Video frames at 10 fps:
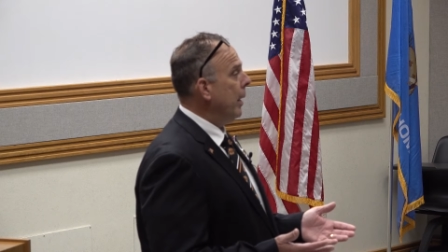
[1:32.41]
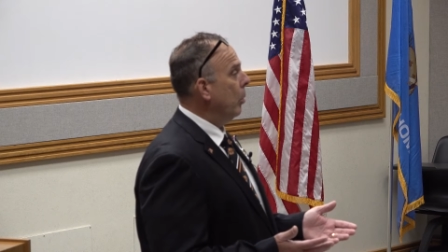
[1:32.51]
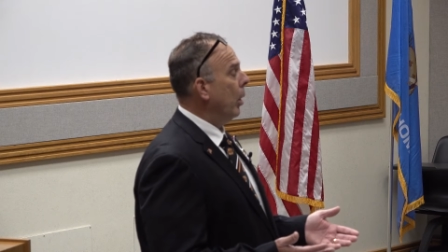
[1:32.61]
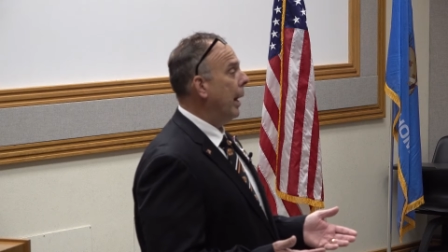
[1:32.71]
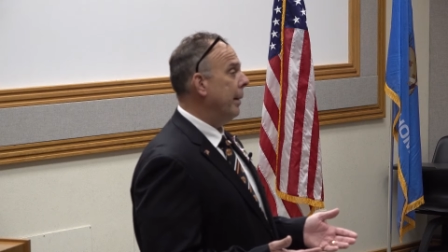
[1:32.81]

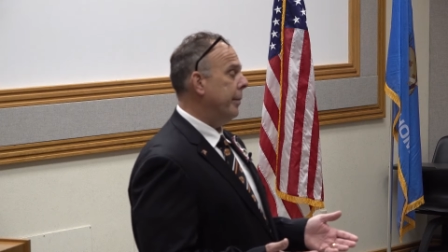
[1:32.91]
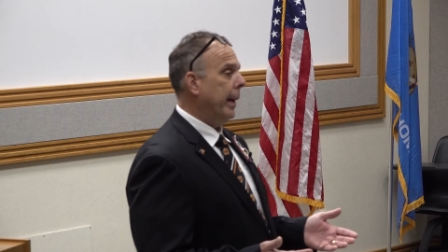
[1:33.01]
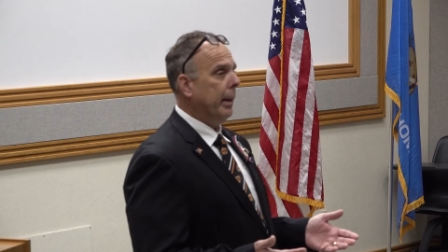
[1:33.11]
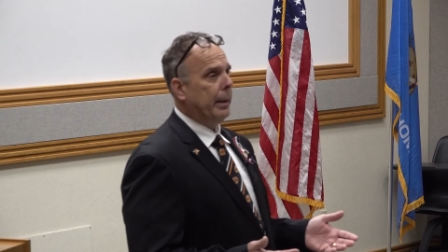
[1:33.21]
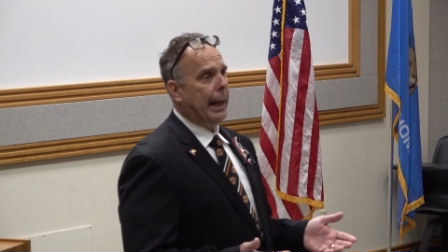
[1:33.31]
what I
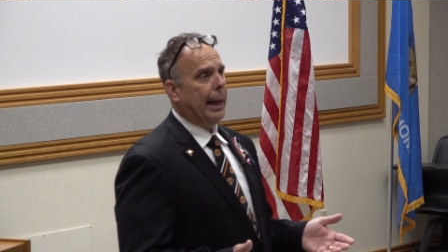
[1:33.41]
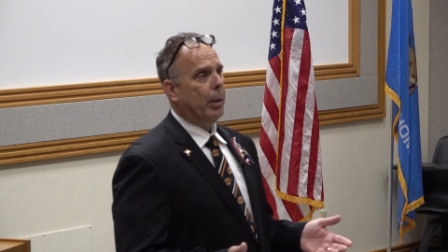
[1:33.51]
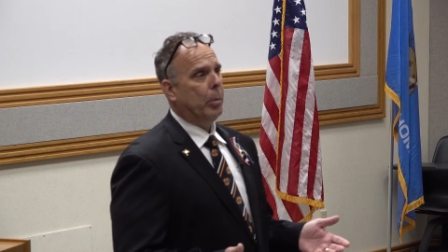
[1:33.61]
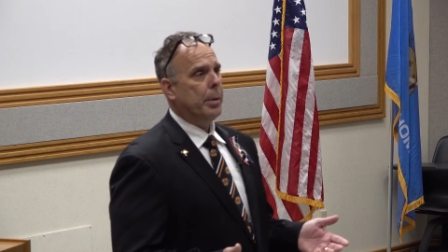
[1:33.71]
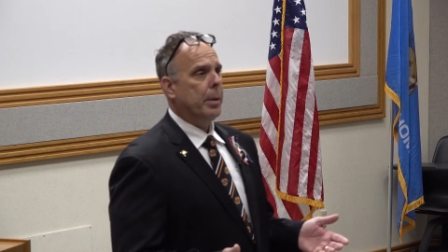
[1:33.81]
found
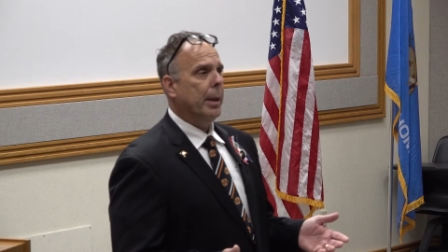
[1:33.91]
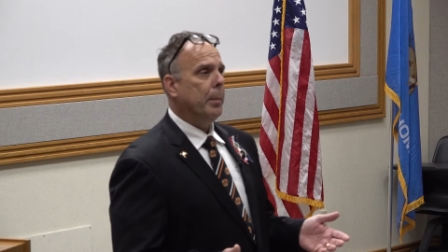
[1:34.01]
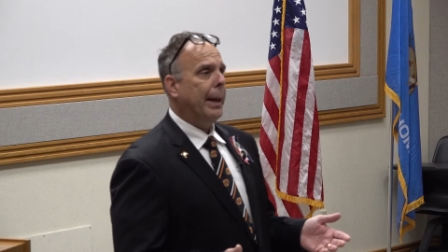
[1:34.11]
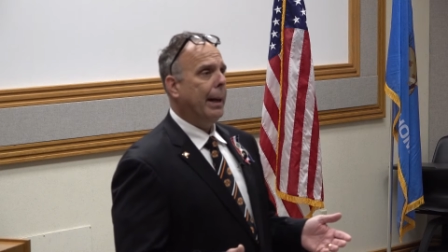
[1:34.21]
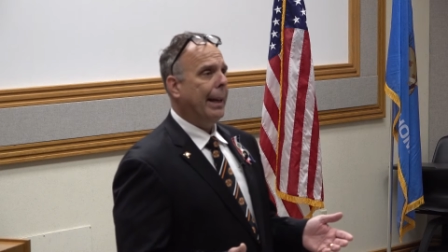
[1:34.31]
out was that
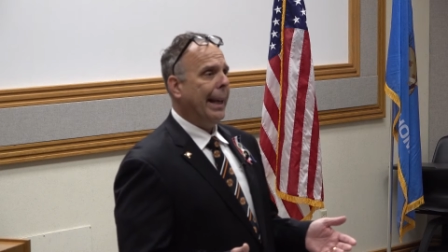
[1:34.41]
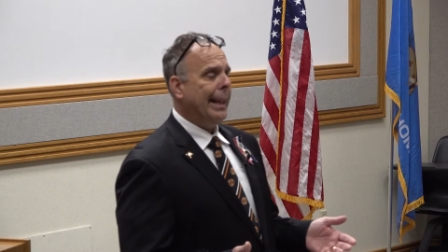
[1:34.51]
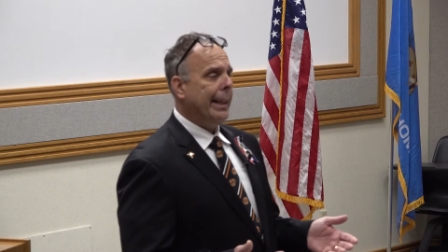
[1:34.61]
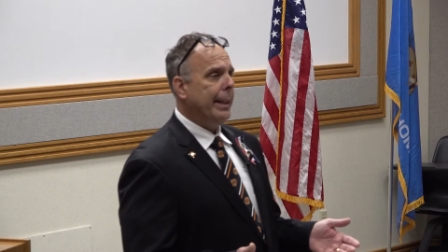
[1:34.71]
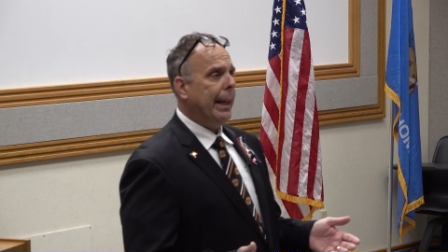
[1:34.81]
about
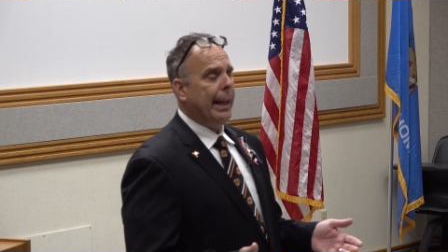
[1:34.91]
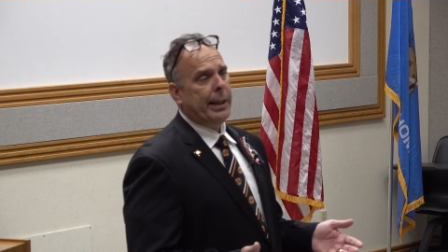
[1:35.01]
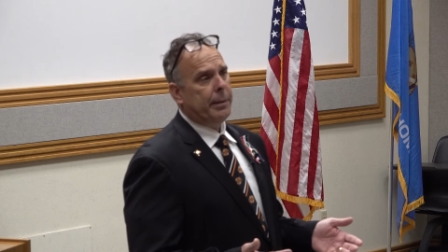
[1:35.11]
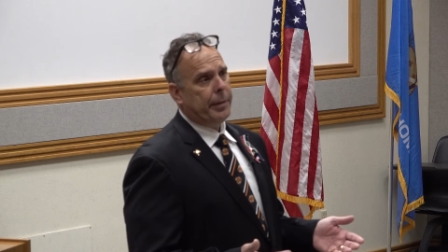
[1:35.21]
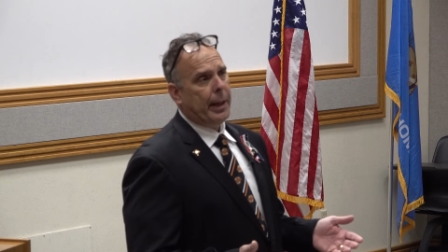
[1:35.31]
80
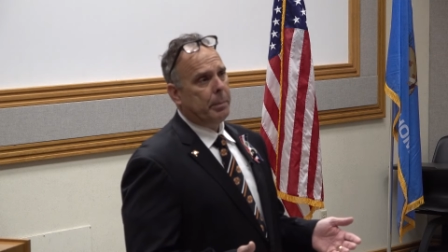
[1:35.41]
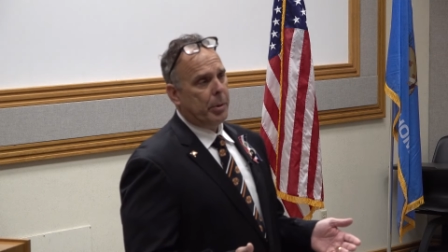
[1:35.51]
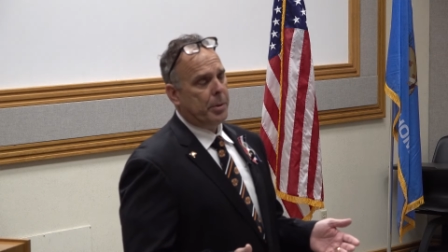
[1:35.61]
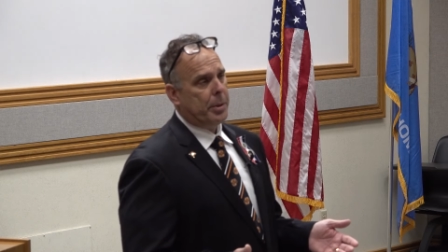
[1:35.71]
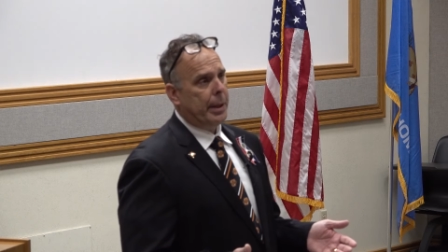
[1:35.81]
to
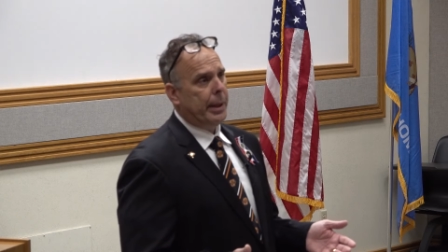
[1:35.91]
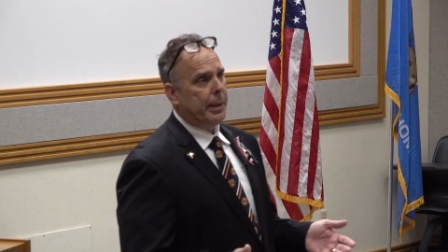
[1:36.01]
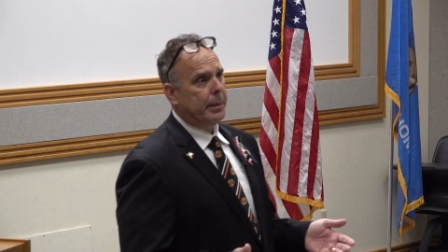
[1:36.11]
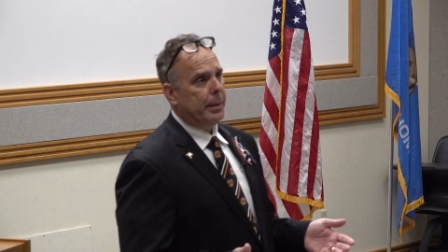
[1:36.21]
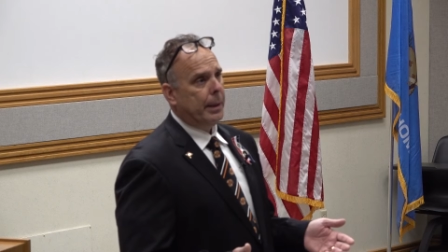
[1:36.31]

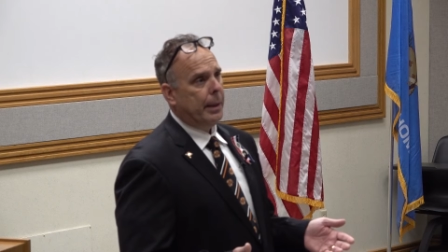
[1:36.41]
85%